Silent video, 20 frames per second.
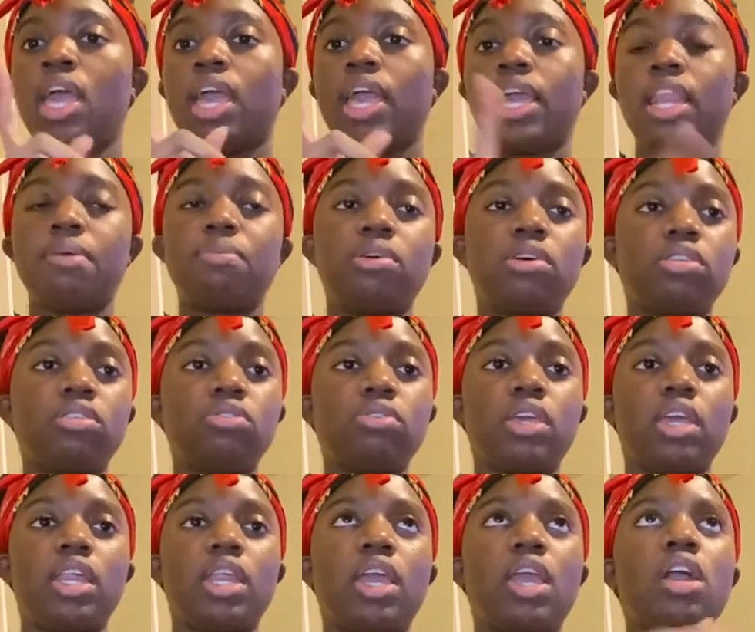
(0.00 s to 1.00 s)
And I'm also
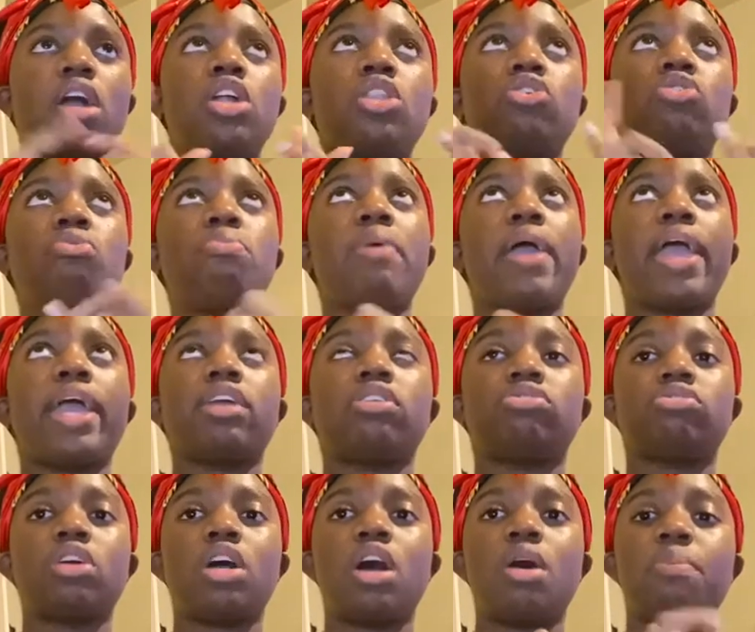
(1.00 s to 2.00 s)
getting a new
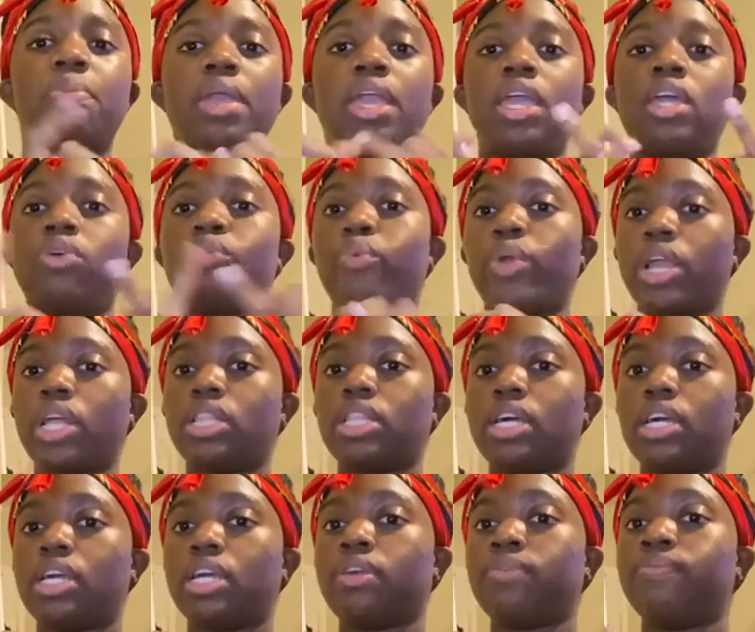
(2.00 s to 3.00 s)
backdrop and a ring
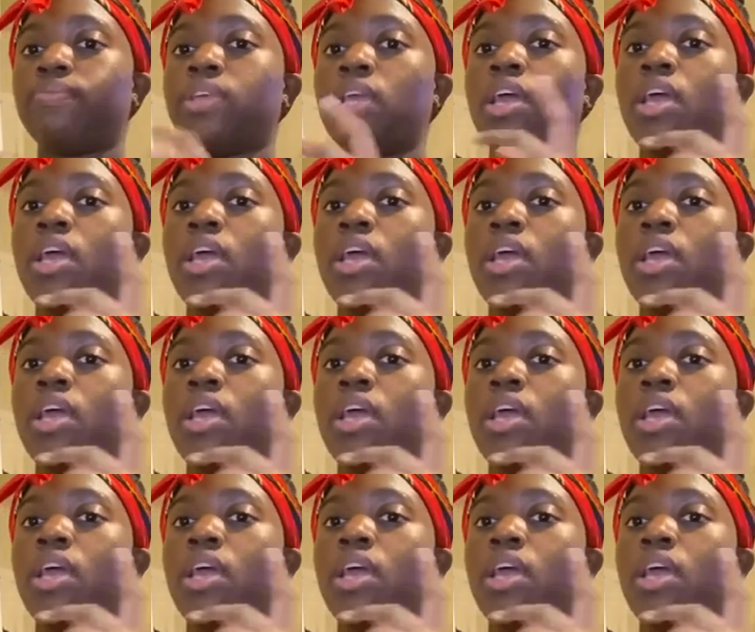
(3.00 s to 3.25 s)
light